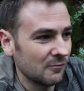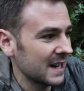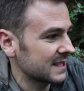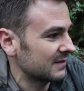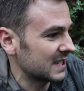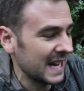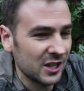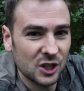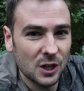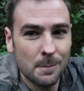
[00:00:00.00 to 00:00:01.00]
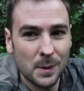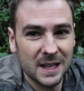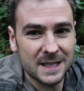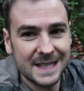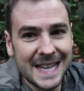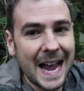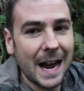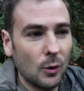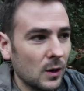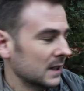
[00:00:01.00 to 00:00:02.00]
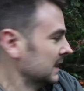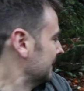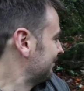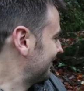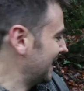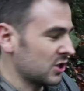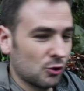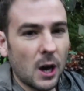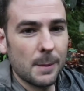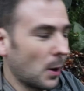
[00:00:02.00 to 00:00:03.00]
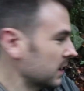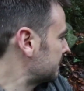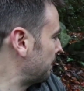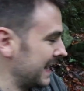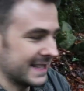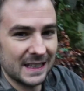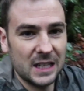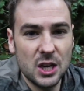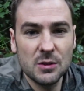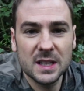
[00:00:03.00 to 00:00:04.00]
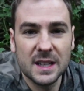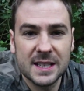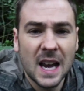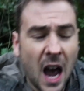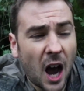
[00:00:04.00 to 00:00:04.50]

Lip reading: the rest of today's shoot, because now this tripod's basically useless.